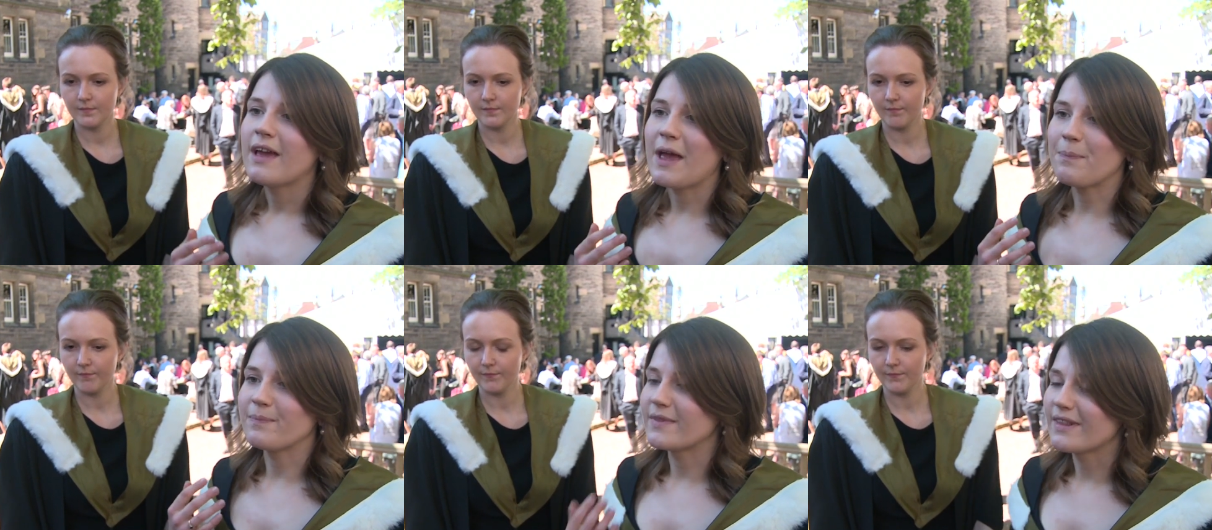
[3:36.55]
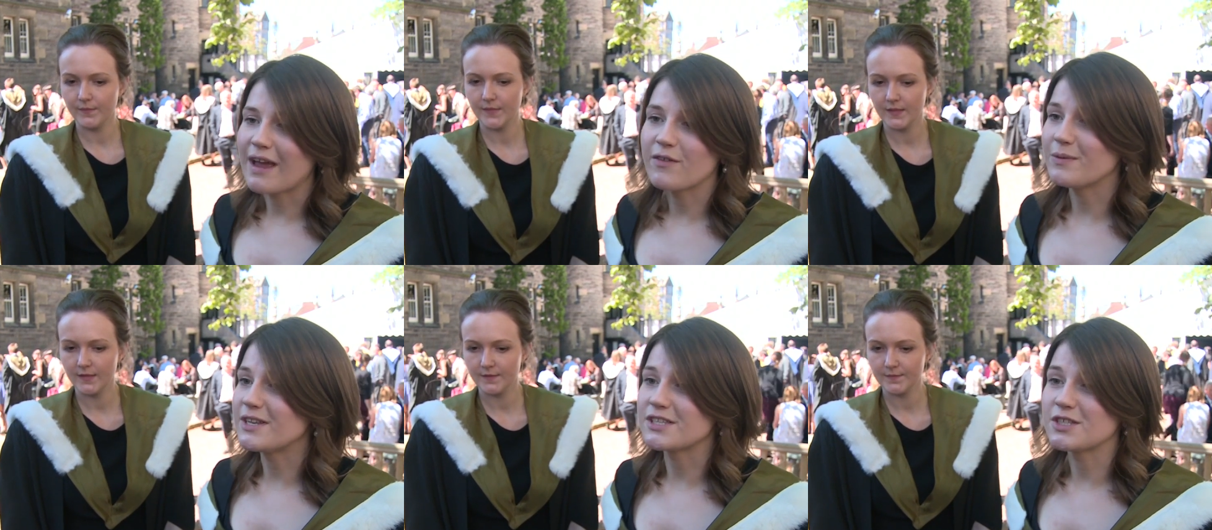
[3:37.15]
Speaker 1: um, like every
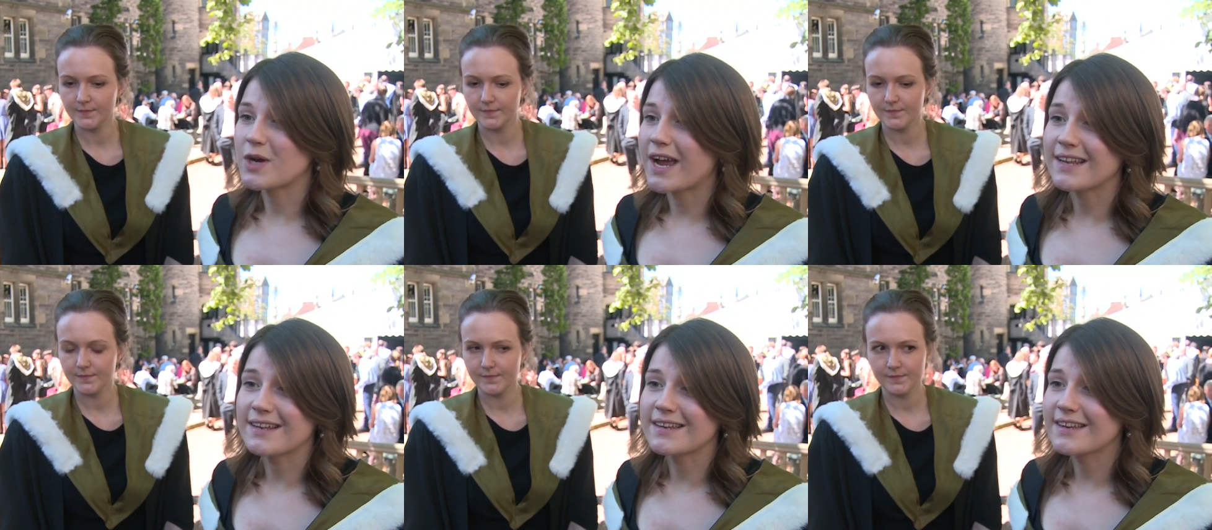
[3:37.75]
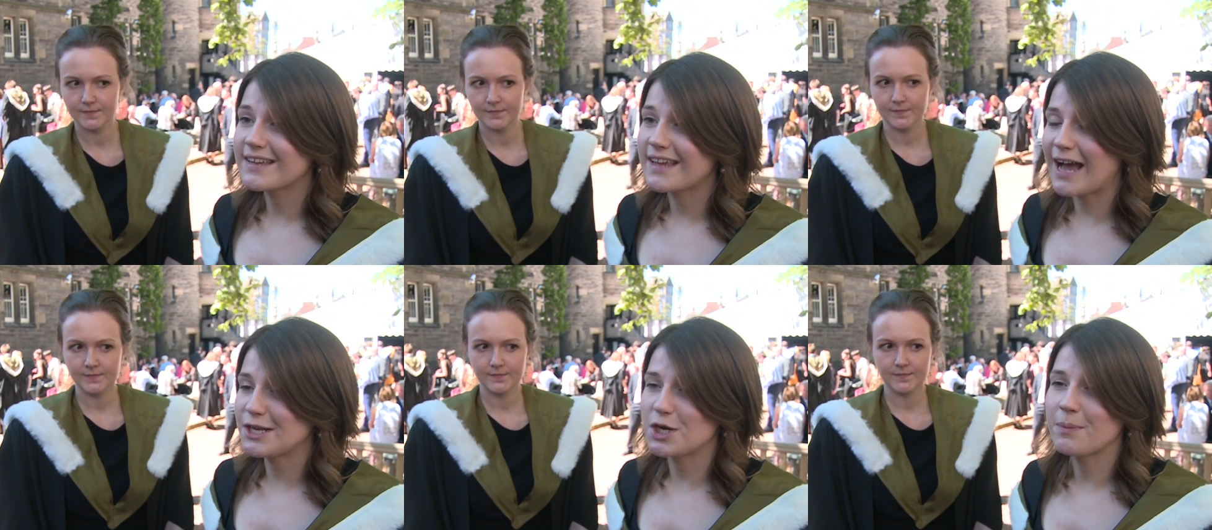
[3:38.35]
week just to try and
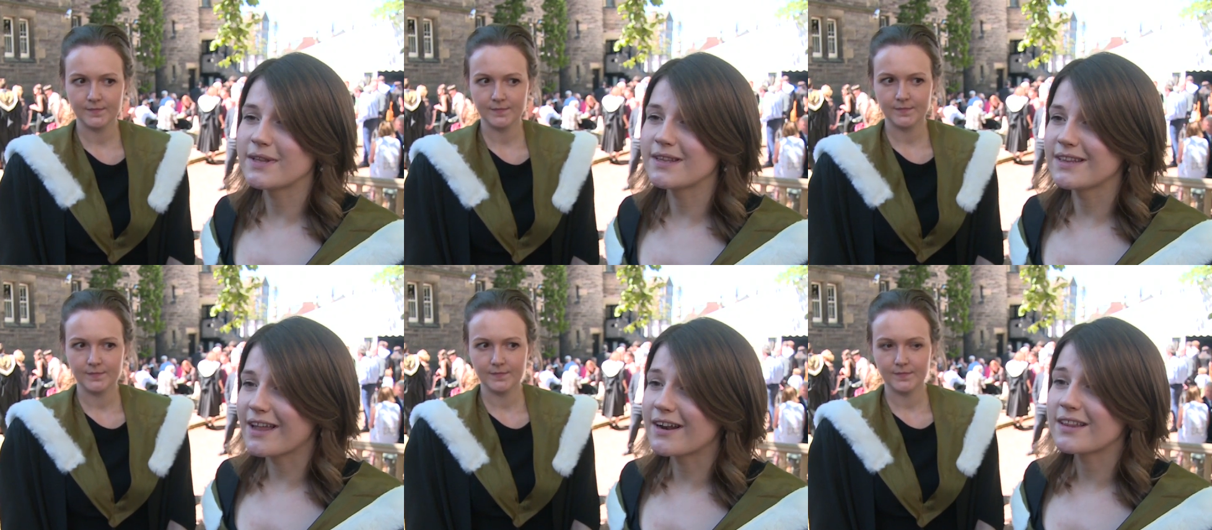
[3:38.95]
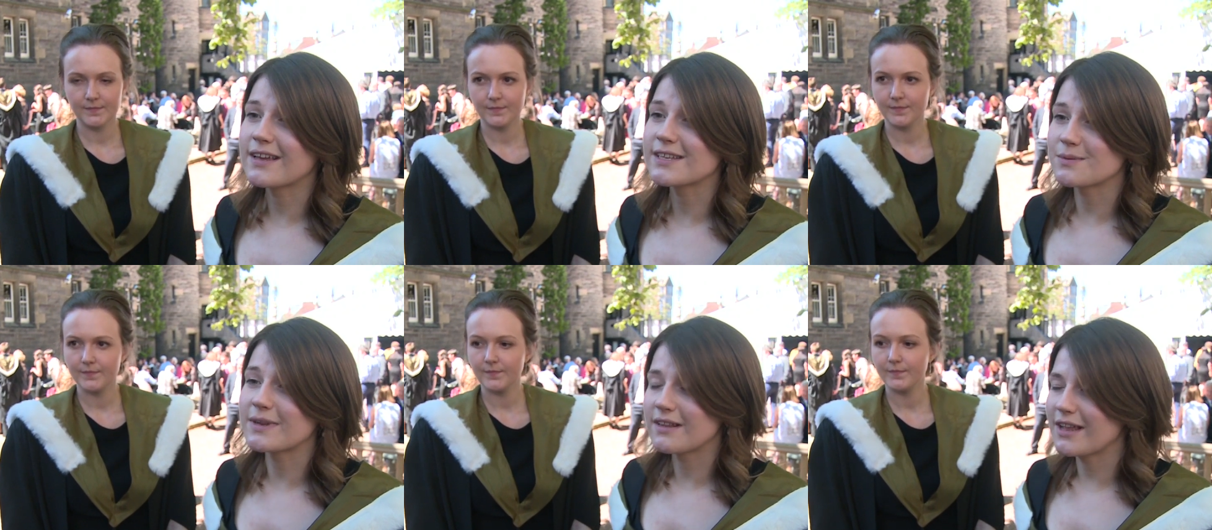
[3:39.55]
catch up and learn things
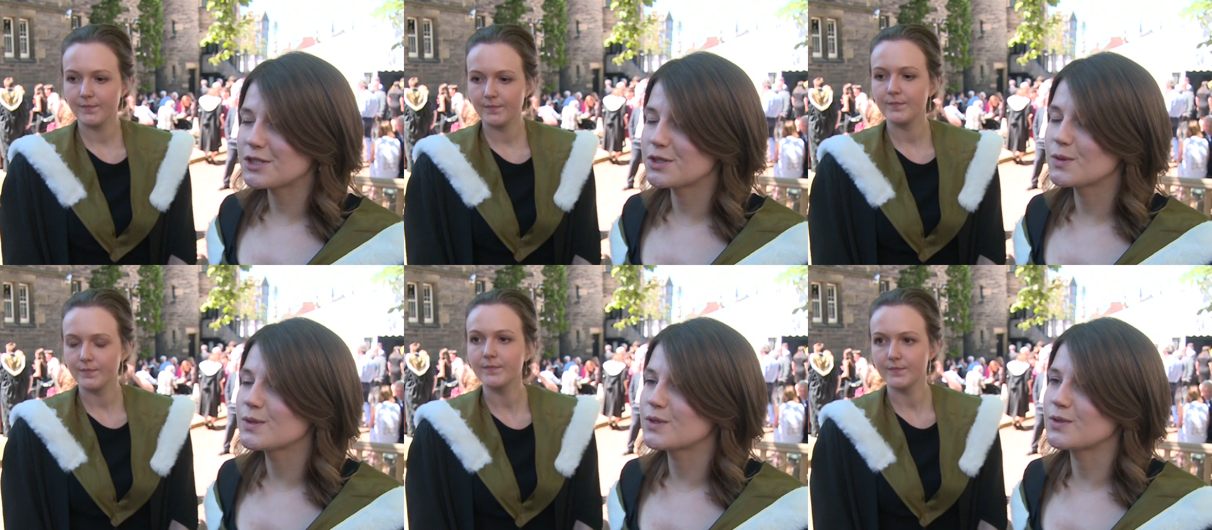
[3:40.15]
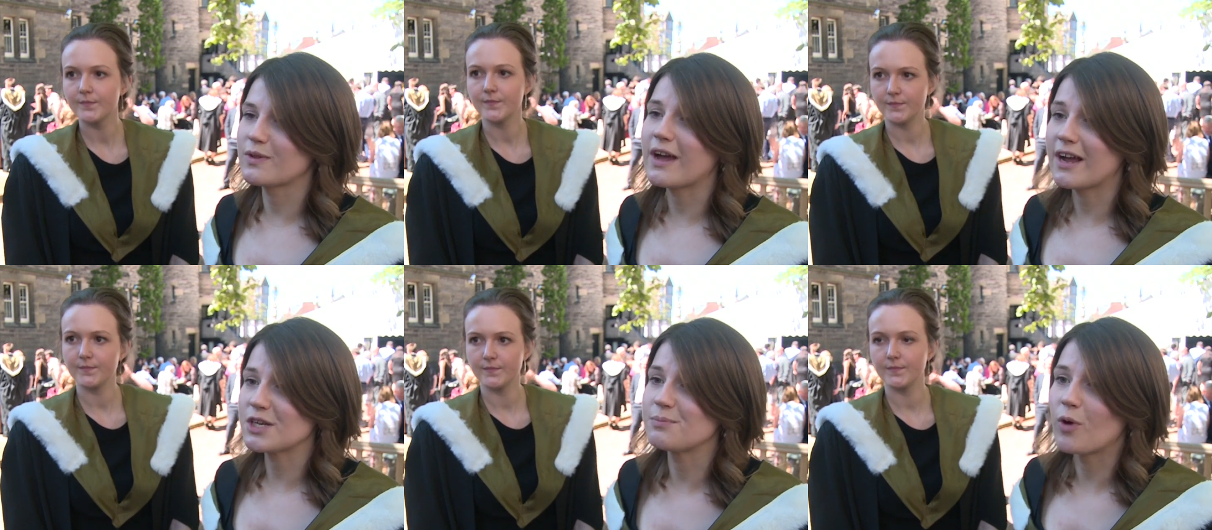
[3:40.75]
that were in the lecture notes so that I
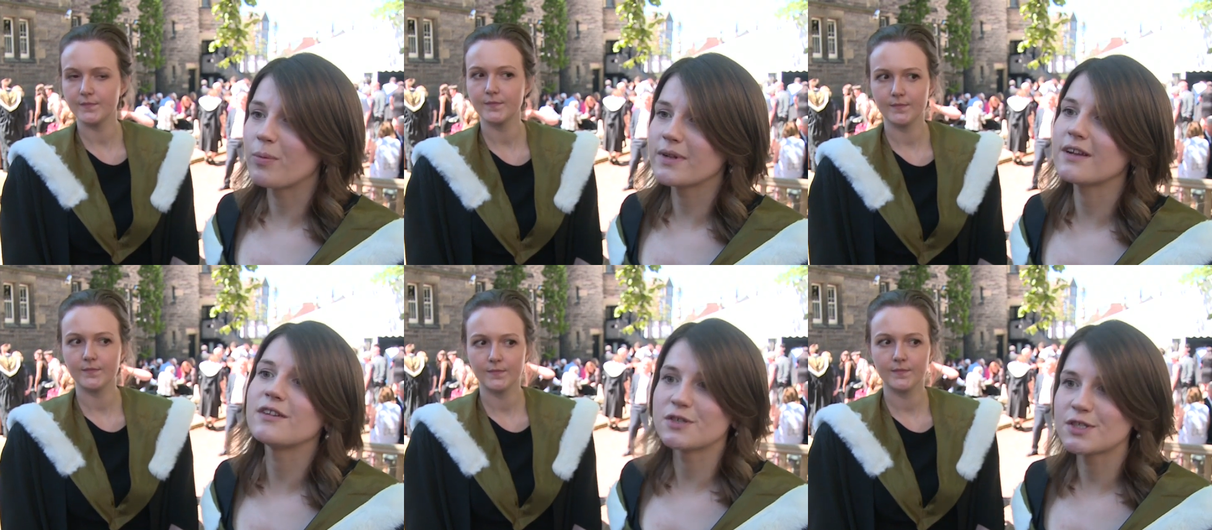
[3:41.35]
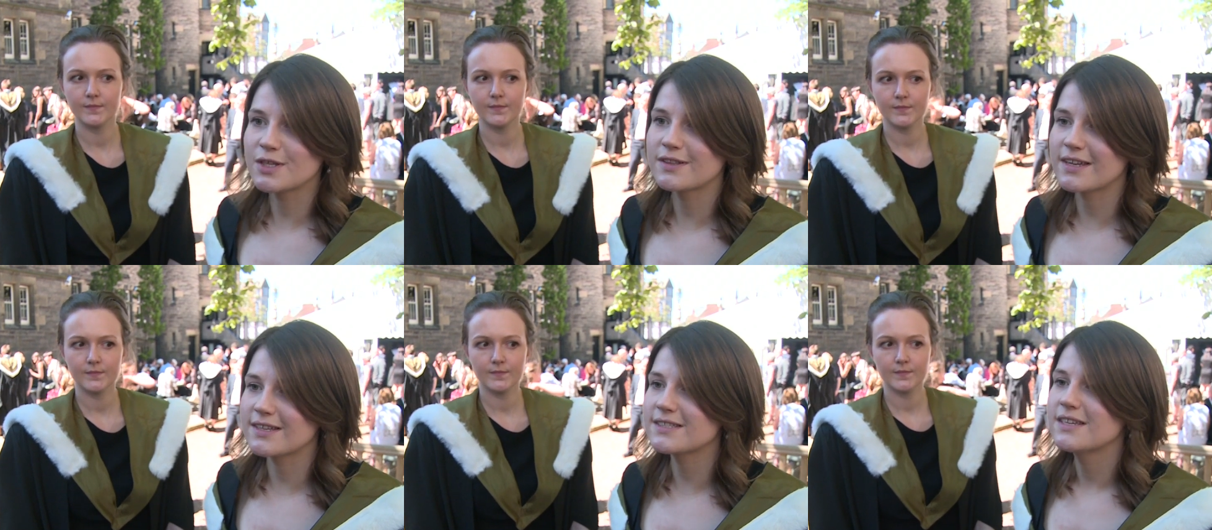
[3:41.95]
actually properly understood
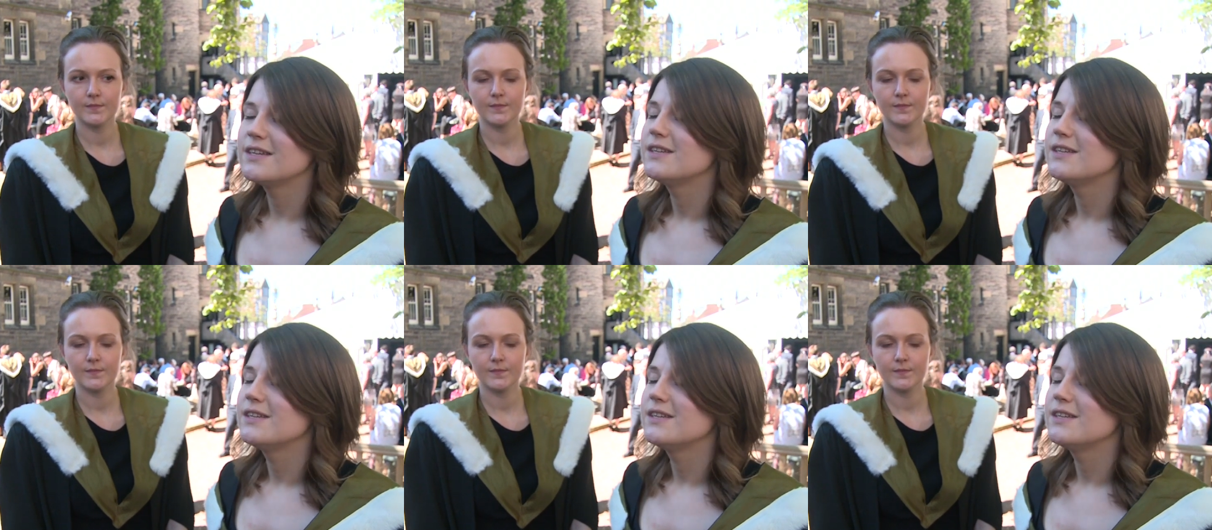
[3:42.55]
things.